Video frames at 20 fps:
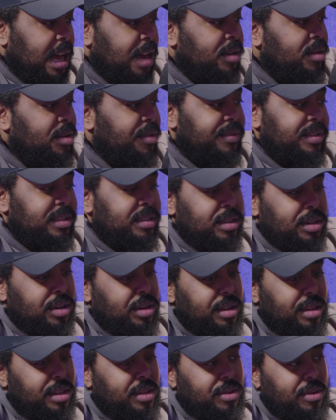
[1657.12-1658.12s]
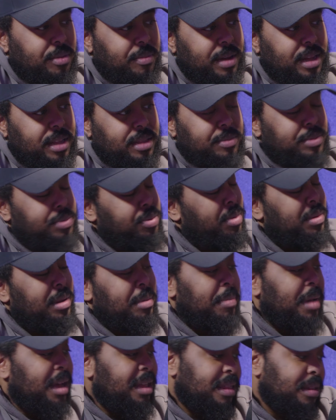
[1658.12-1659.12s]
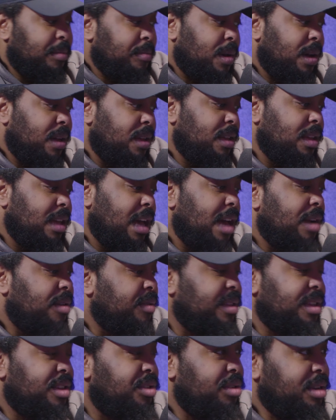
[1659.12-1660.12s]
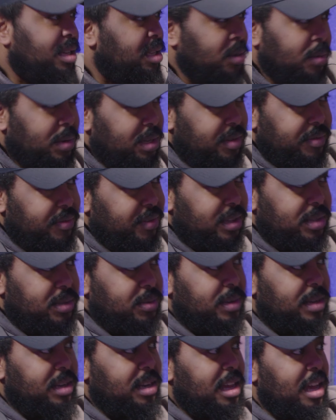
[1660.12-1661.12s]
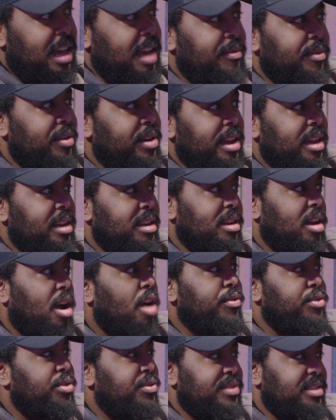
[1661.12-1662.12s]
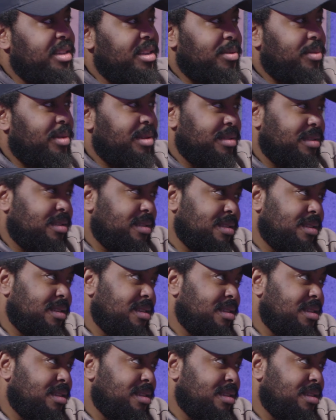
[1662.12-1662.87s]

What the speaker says: I don't know if this is a good thing or a bad, but probably a bad thing, but I don't think you need to watch the first one ever again after you've seen it once.